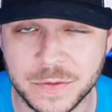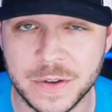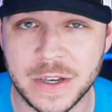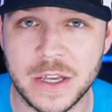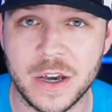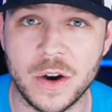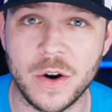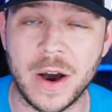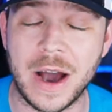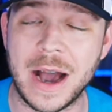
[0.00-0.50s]
this
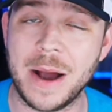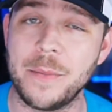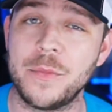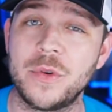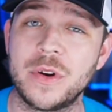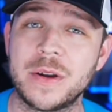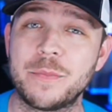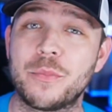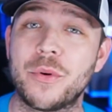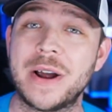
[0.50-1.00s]
video, I'm
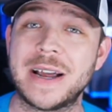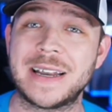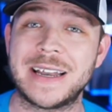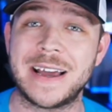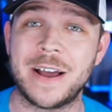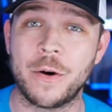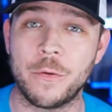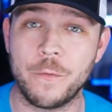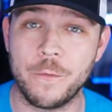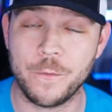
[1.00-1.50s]
going to break
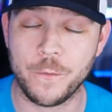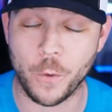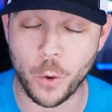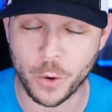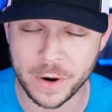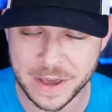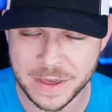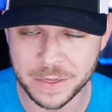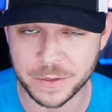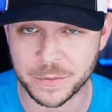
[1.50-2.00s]
down
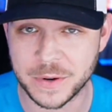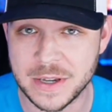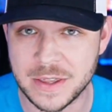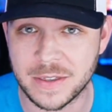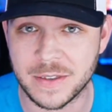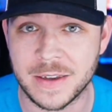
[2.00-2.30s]
43